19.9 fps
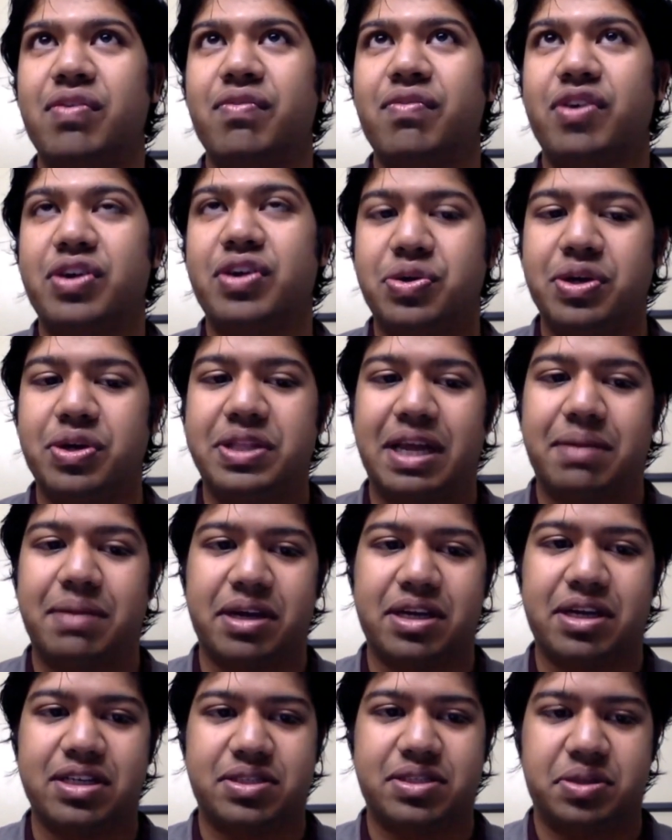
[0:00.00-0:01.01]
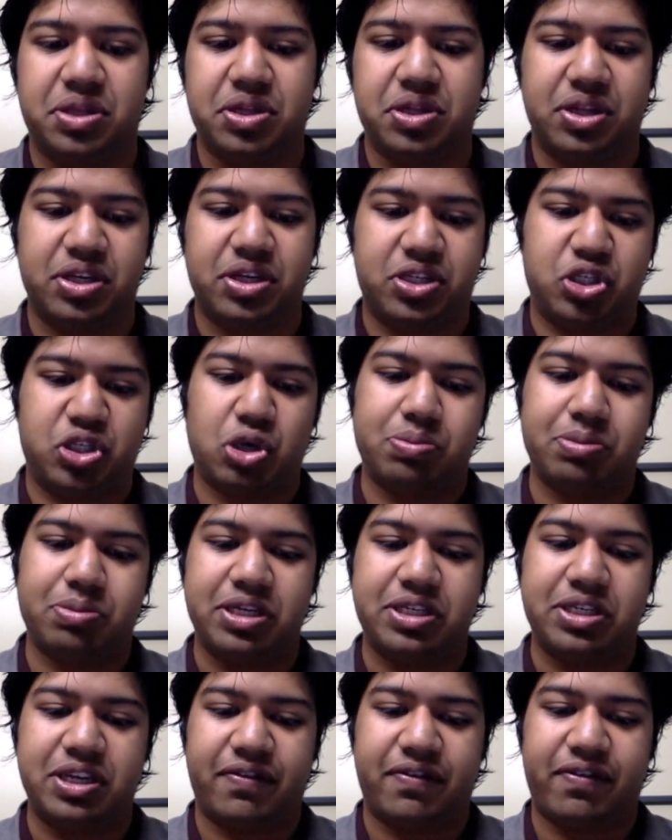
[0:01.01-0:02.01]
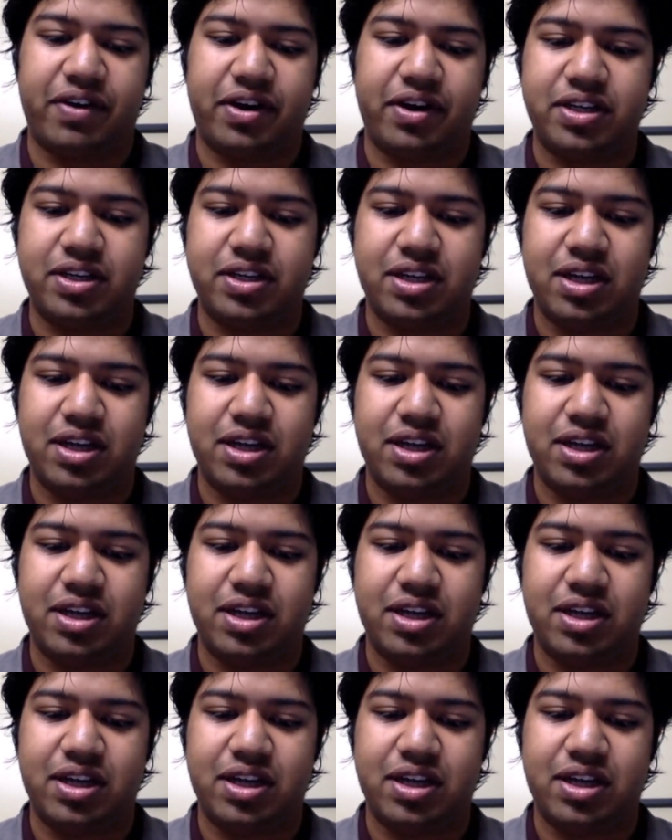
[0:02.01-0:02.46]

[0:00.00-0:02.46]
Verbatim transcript: for doing that because you know, there's so many different